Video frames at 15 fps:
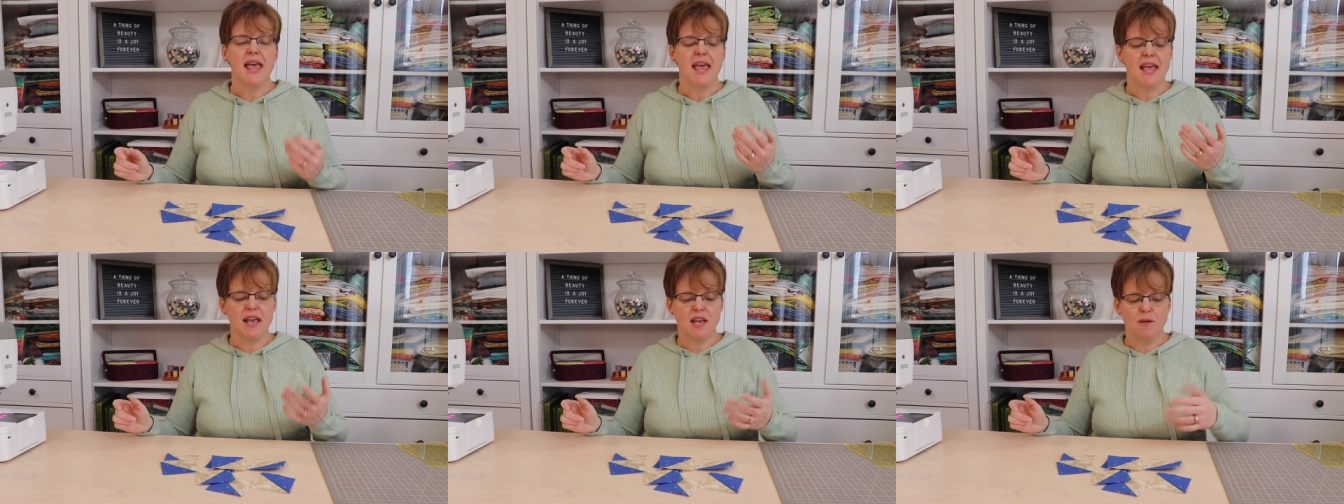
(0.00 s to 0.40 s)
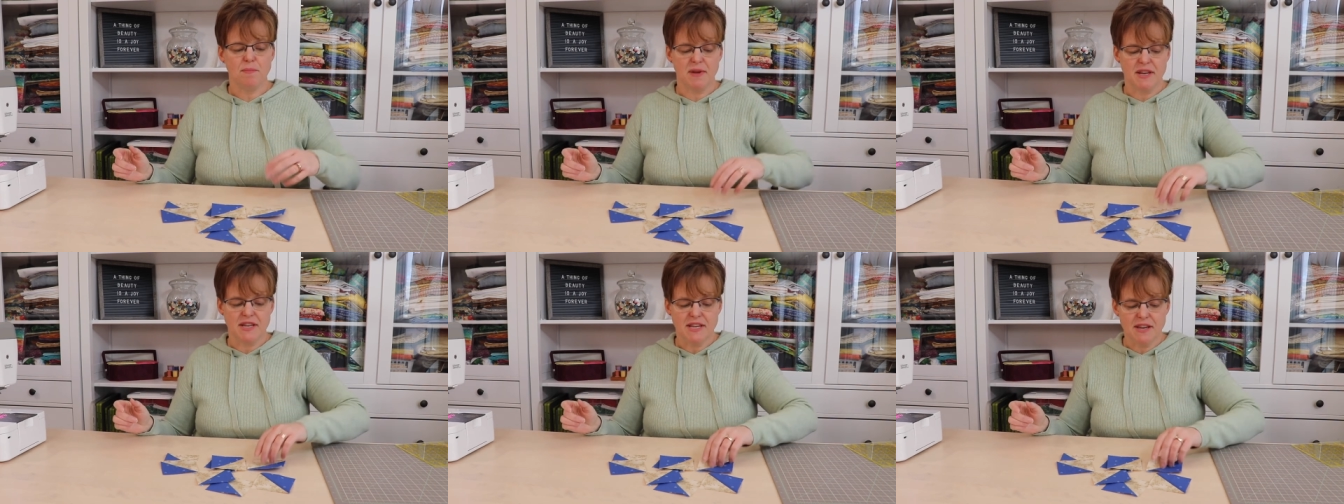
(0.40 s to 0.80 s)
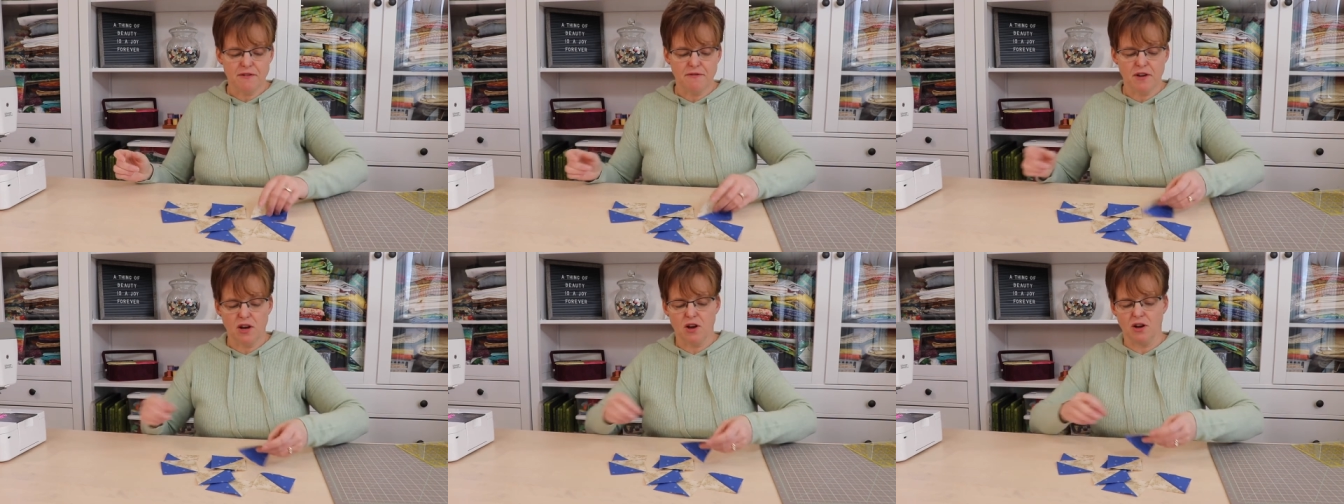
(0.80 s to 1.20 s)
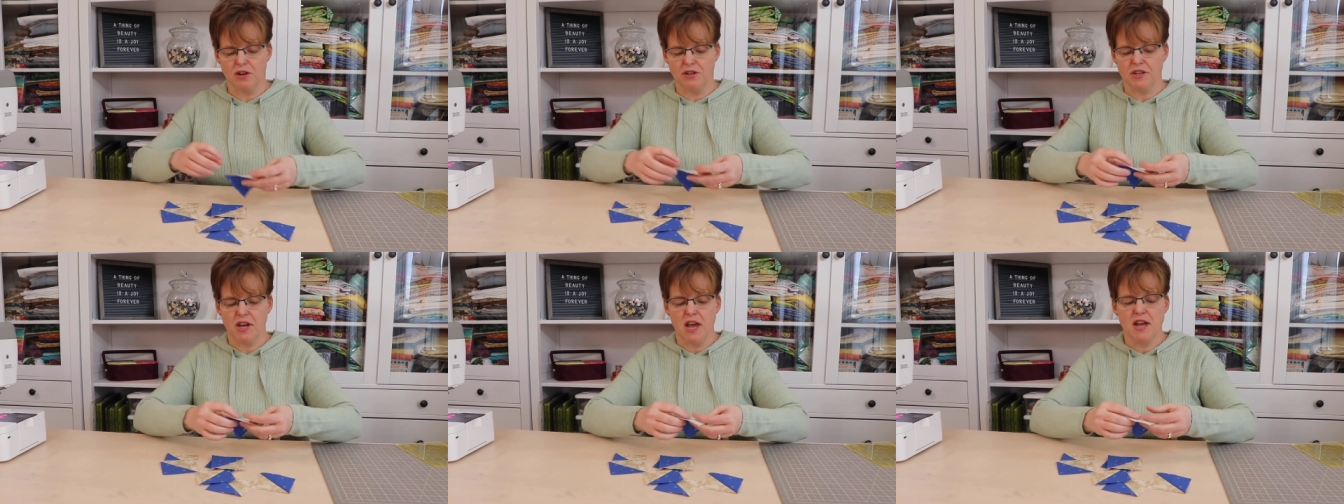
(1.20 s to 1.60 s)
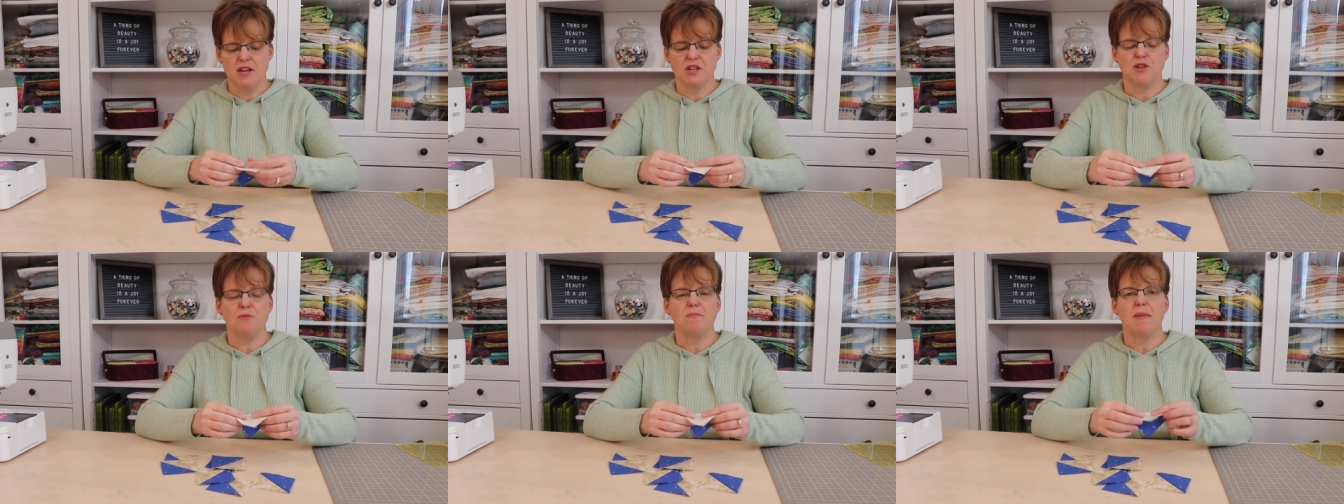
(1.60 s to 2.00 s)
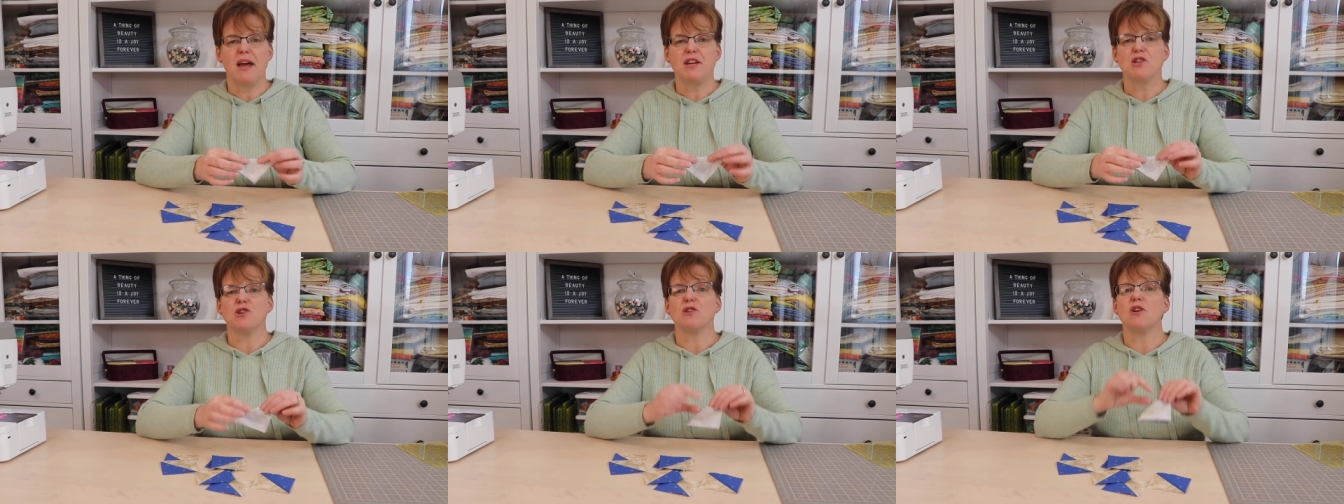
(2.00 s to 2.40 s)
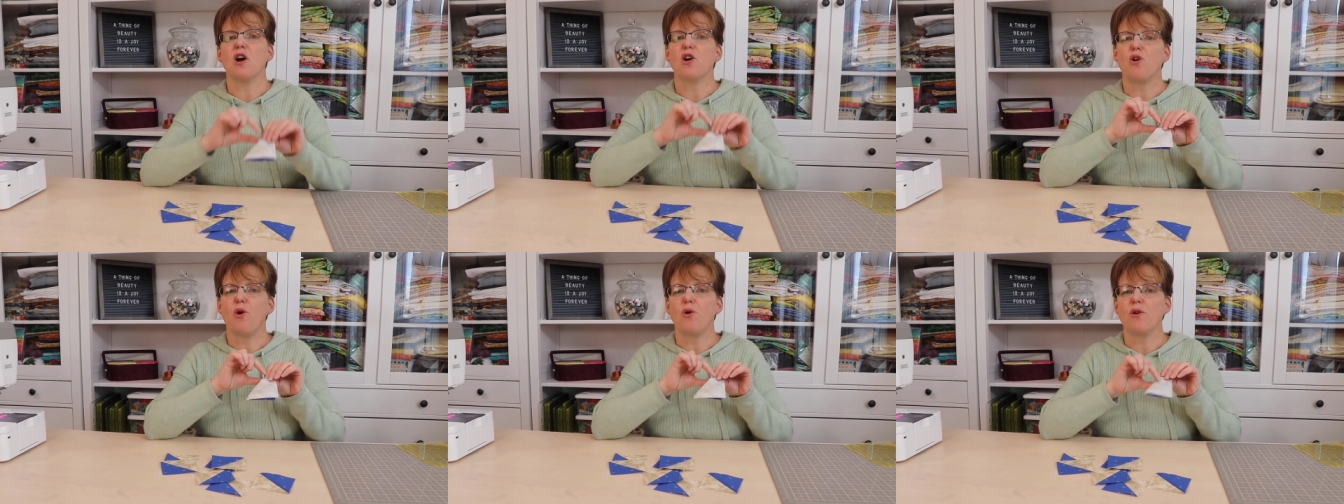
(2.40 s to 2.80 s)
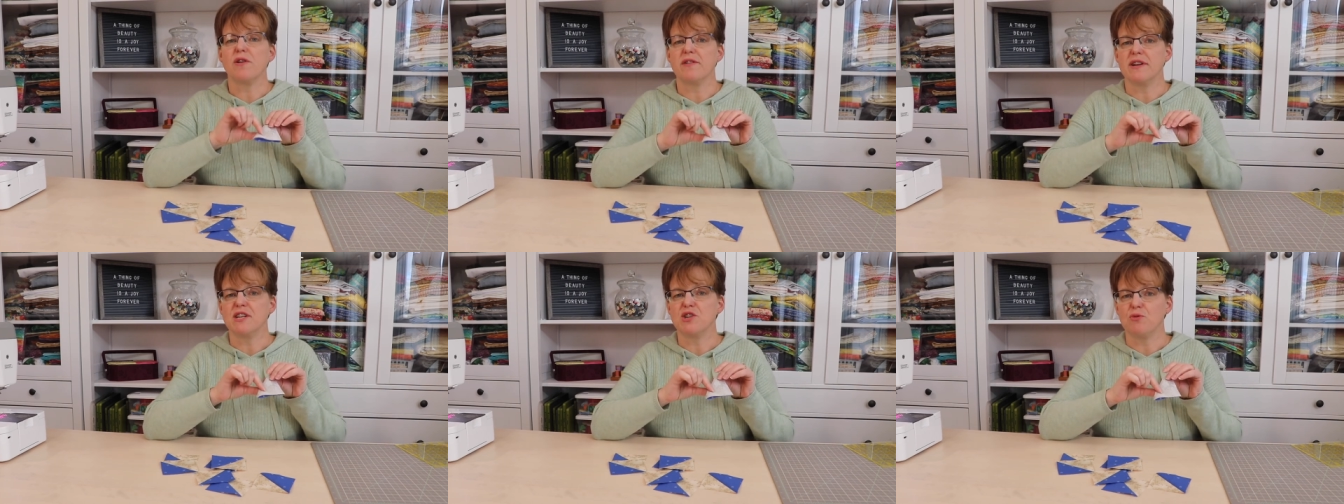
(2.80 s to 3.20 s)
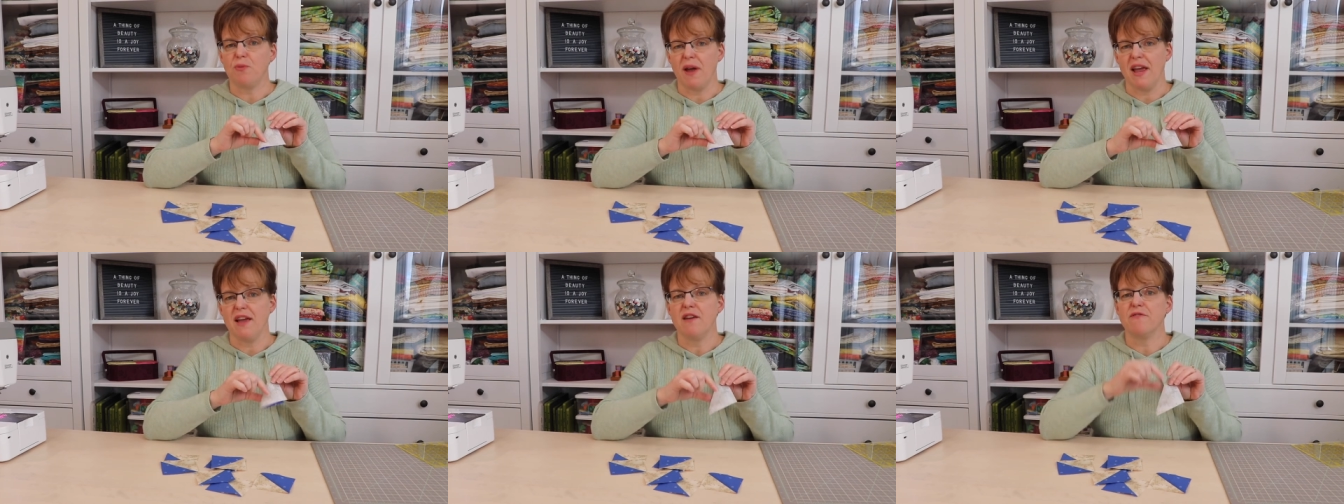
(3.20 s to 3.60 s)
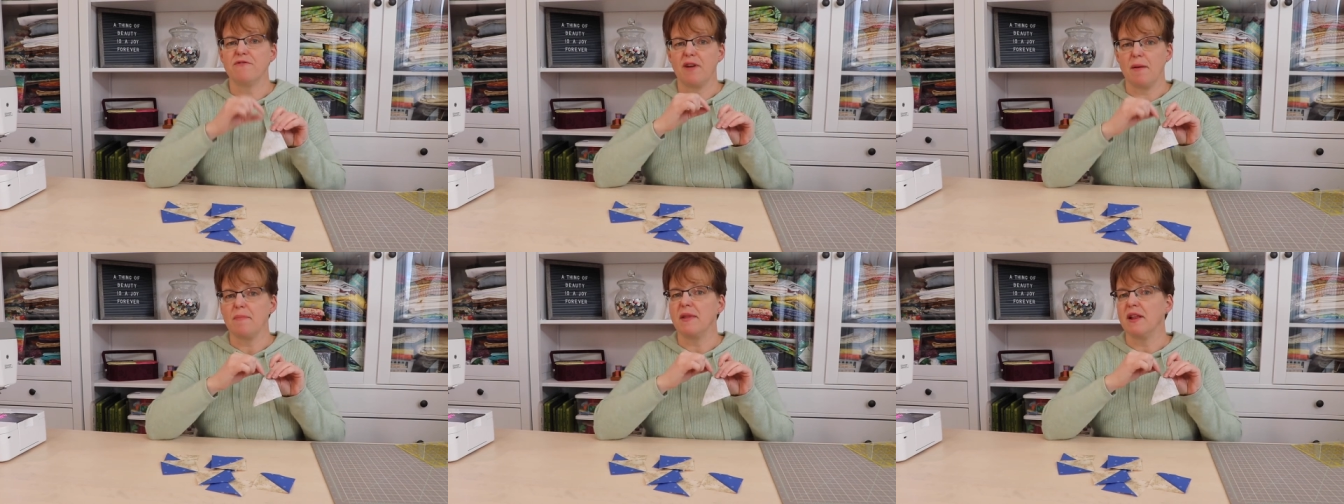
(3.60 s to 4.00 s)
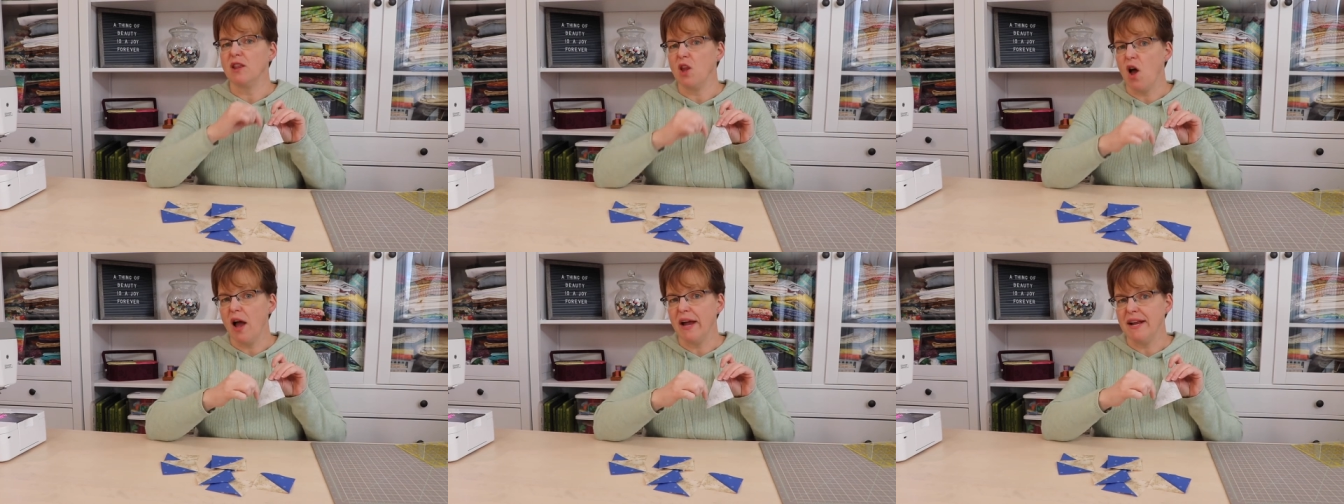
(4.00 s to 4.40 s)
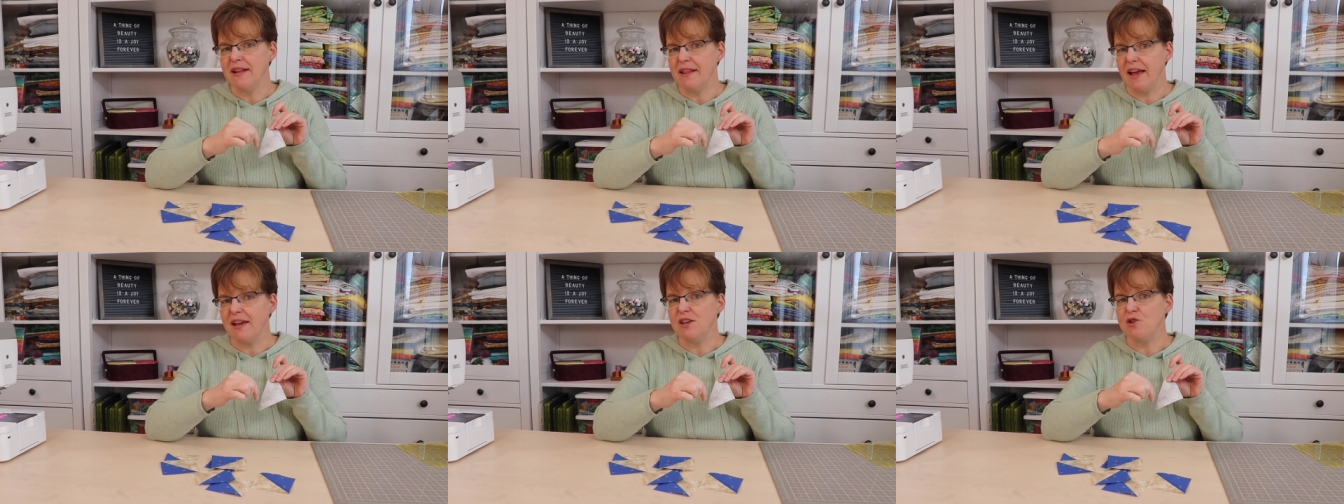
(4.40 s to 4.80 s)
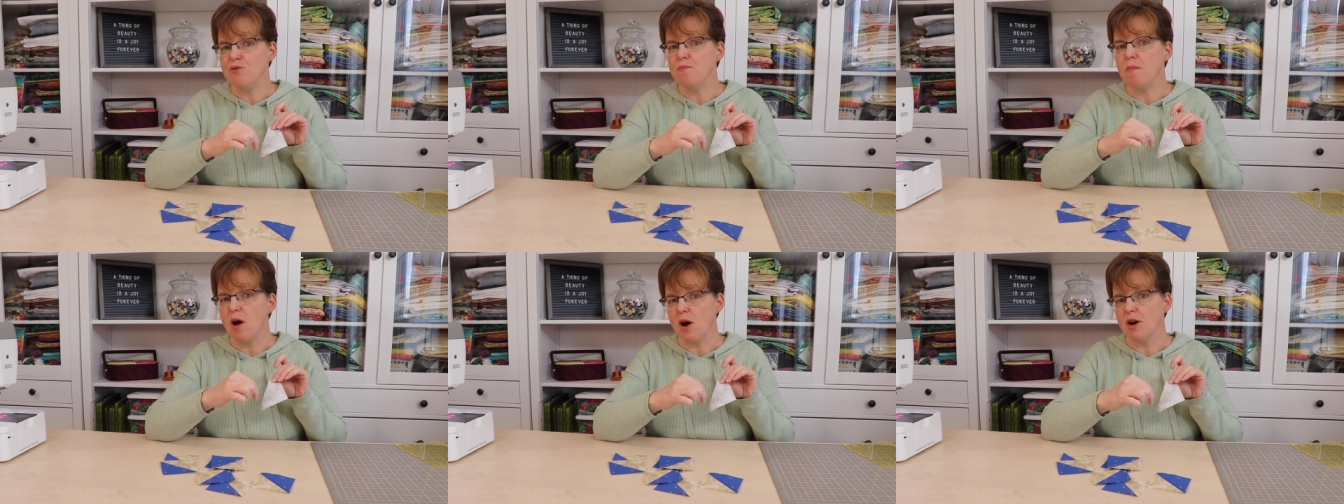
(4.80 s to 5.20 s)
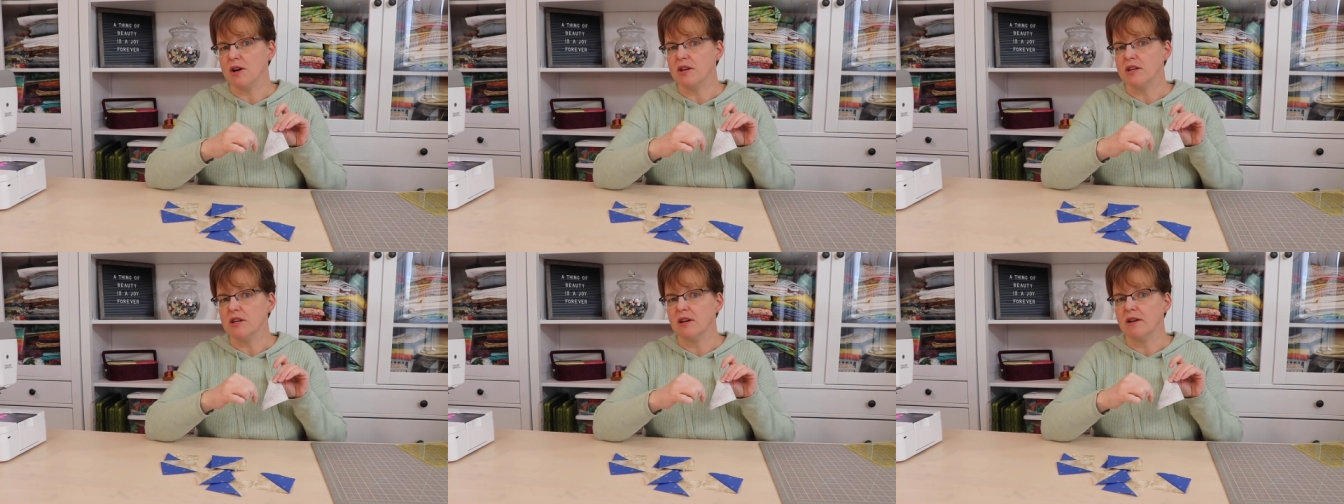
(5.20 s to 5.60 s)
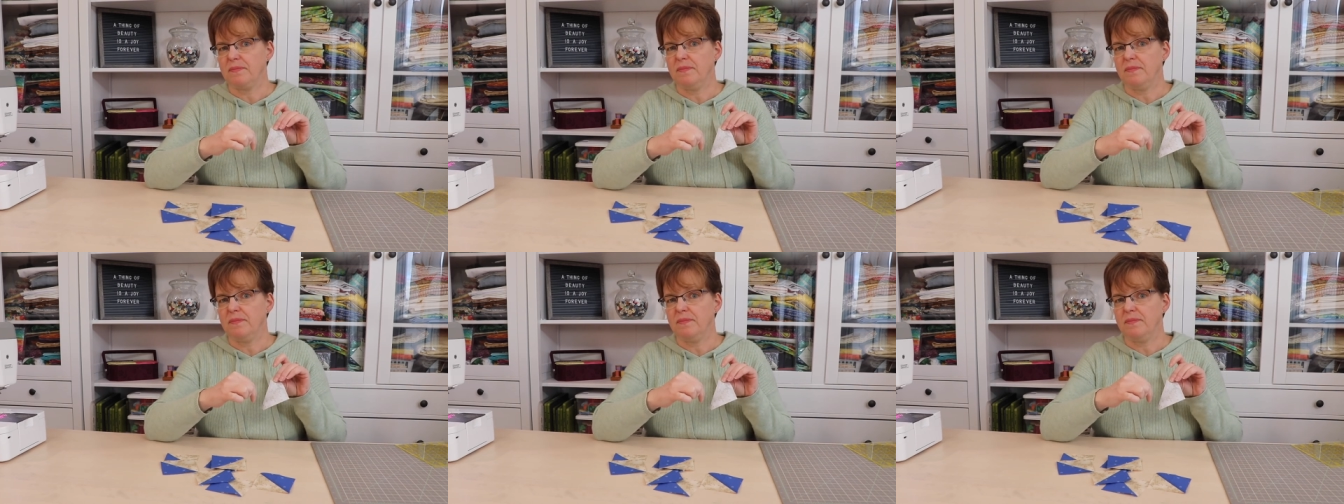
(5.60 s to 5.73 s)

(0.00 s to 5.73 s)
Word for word: it can be difficult to measure a quarter inch away from the line that you marked.